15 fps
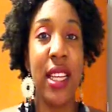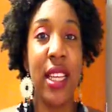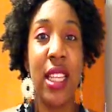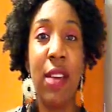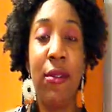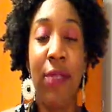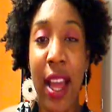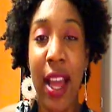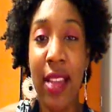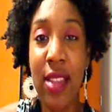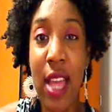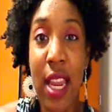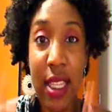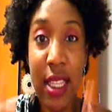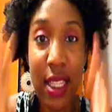because I
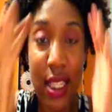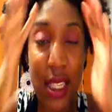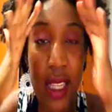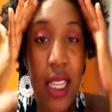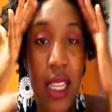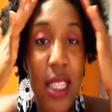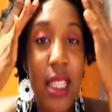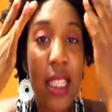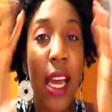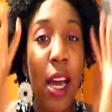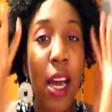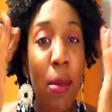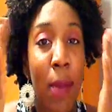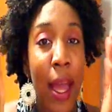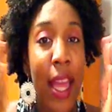find that it sleeps
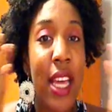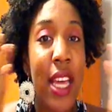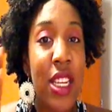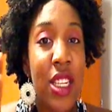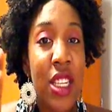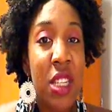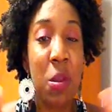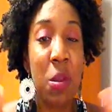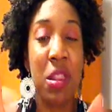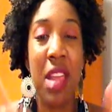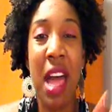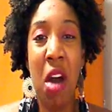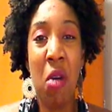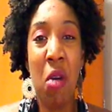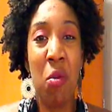down my edges
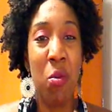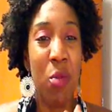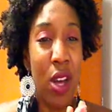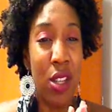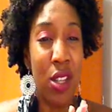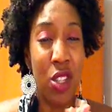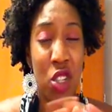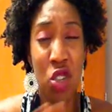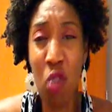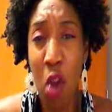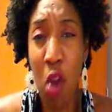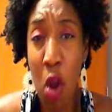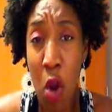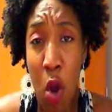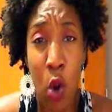without a
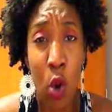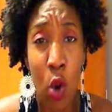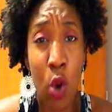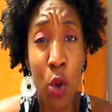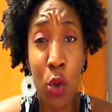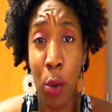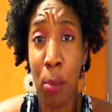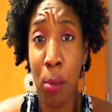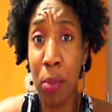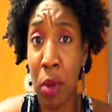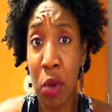strong hold or